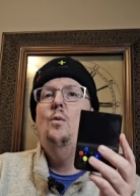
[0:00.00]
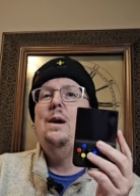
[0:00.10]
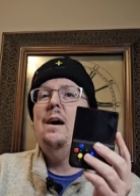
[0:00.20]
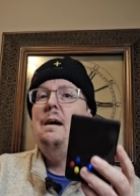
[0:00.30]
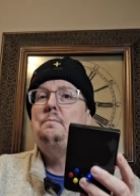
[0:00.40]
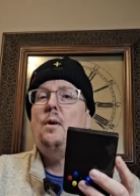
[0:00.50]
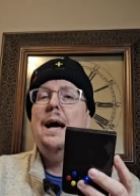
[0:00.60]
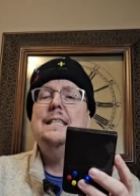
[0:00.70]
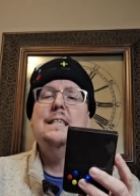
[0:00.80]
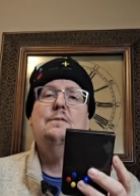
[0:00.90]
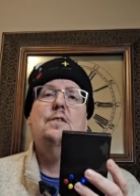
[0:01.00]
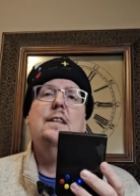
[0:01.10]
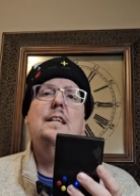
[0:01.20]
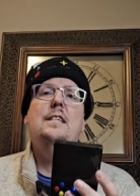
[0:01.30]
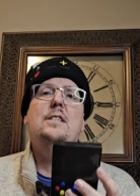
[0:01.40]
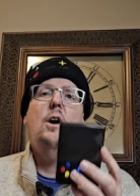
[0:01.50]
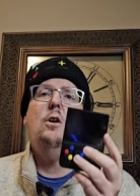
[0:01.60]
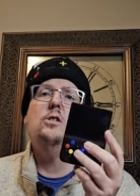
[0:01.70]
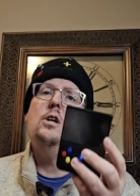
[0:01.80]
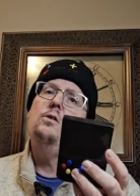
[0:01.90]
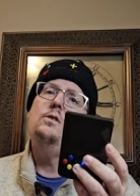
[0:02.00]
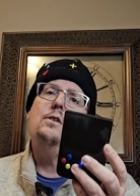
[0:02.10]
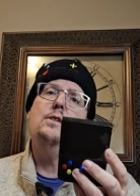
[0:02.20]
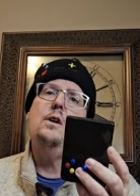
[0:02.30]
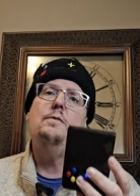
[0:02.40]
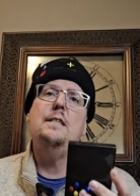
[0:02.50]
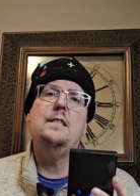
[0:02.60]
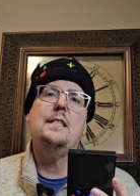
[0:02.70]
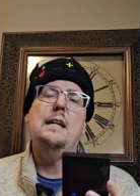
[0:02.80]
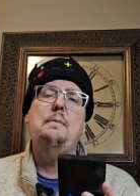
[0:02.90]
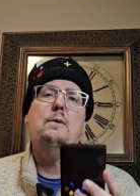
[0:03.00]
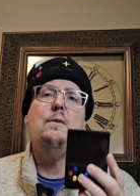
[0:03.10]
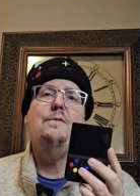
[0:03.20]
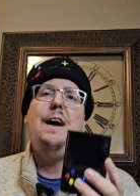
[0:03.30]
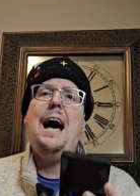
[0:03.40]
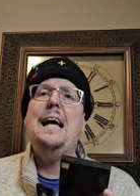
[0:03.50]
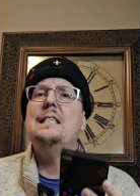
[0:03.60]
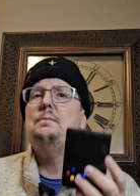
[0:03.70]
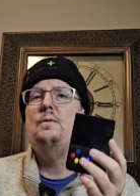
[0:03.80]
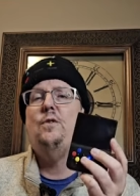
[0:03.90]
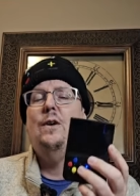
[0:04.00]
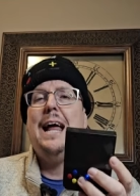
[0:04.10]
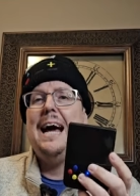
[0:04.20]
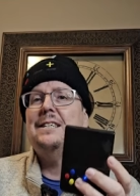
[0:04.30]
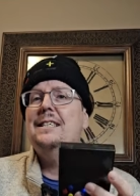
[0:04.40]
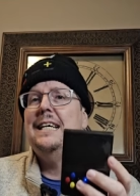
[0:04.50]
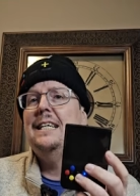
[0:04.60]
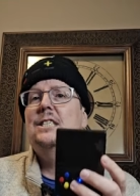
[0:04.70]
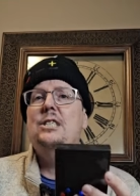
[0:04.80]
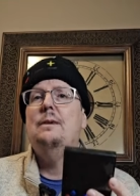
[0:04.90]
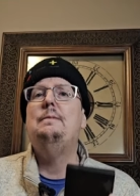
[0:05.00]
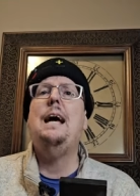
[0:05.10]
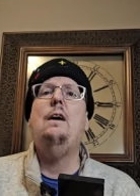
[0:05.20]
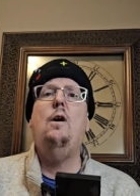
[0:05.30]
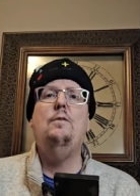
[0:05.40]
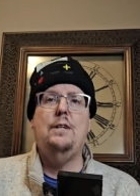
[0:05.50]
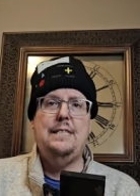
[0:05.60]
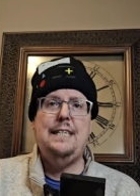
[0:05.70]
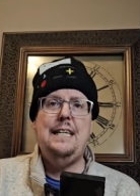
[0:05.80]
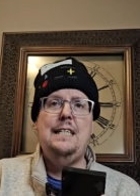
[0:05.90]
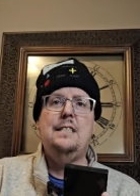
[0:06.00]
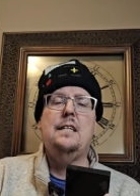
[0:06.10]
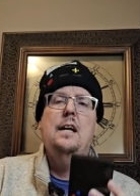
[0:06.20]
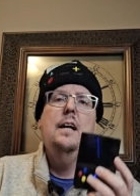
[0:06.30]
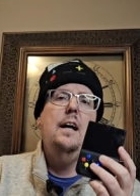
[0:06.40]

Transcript: We don't have pricing for this. Also, don't know if this is going to be revised before it actually gets shipped out overseas